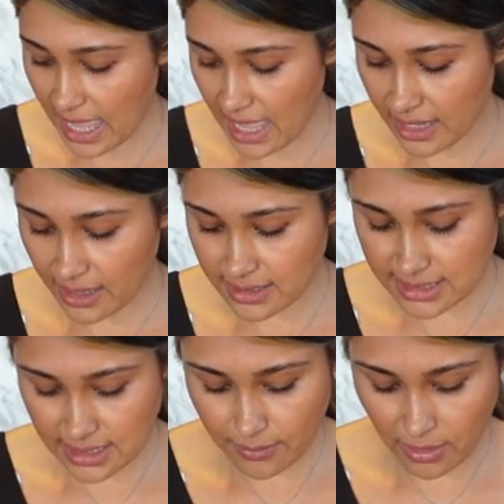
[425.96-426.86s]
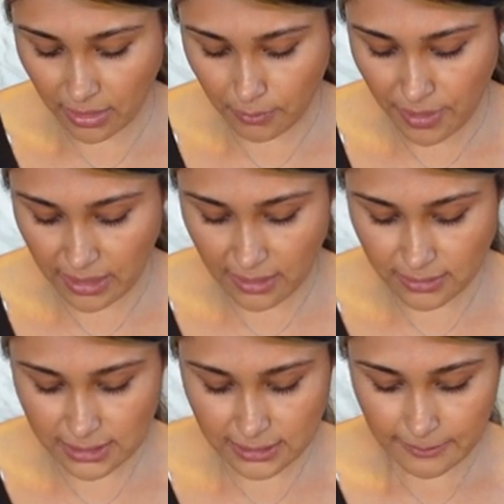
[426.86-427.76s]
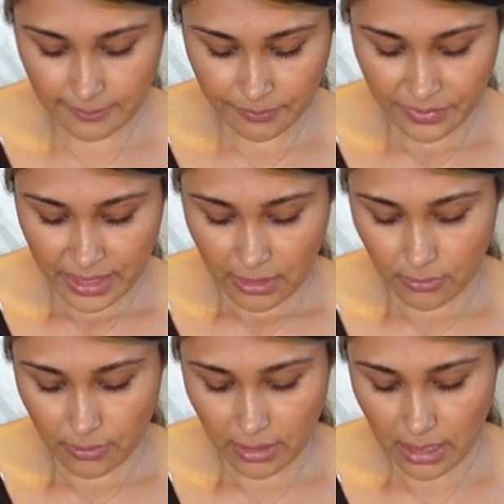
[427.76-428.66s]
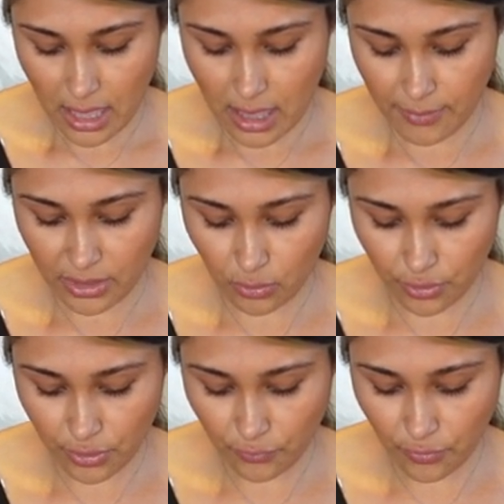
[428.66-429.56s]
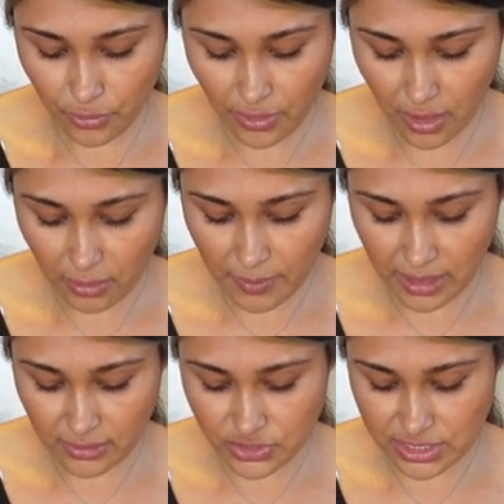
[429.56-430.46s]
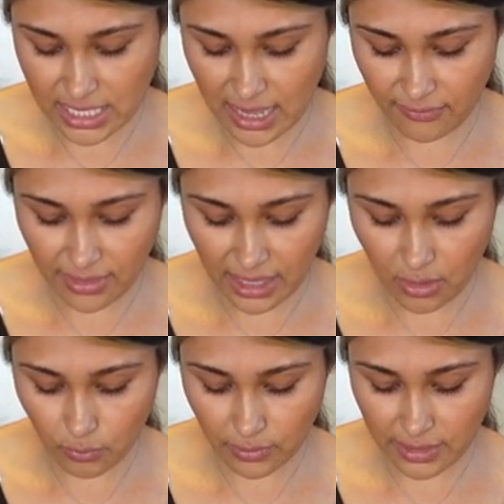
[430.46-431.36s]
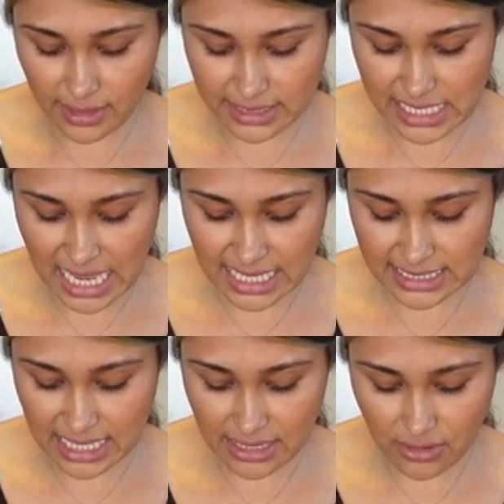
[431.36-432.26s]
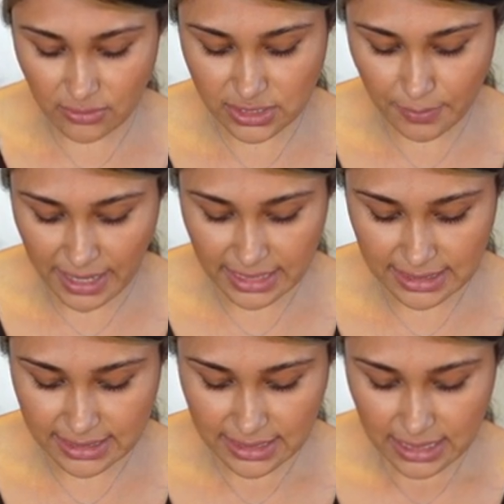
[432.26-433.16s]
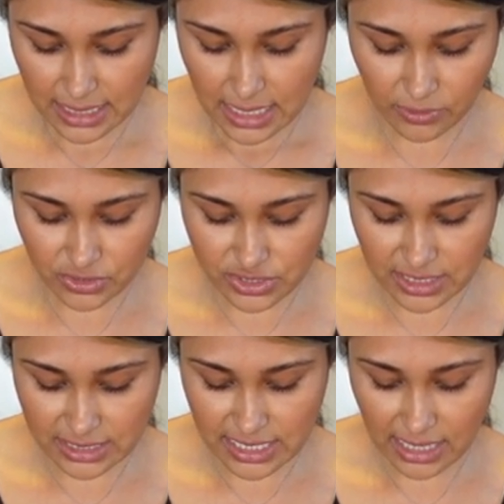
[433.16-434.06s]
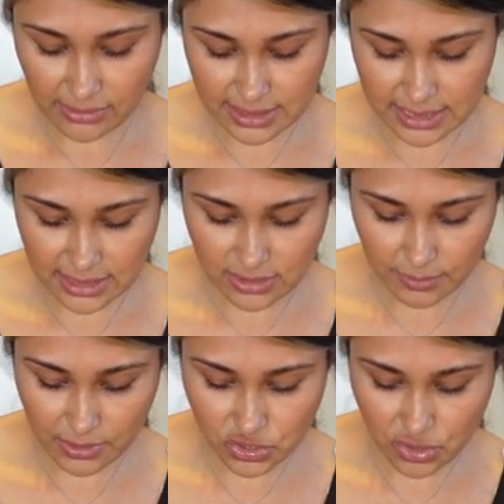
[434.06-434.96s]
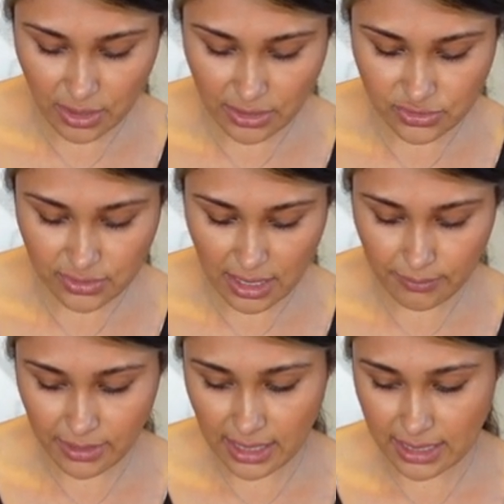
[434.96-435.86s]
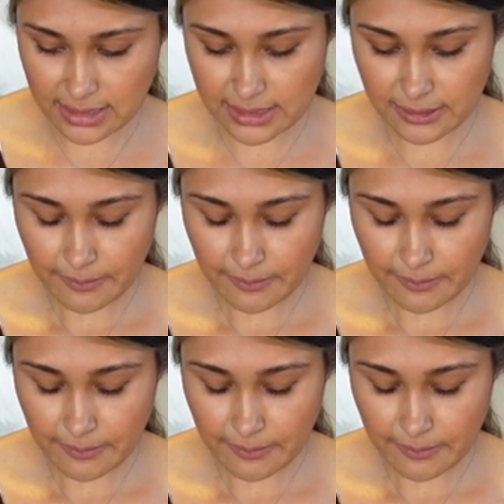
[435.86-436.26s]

add some jalapenos. Um, in order for the jalapeno just to have like a really good taste and no spice, you just need to take out the seeds. So I'm gonna show you how to do that because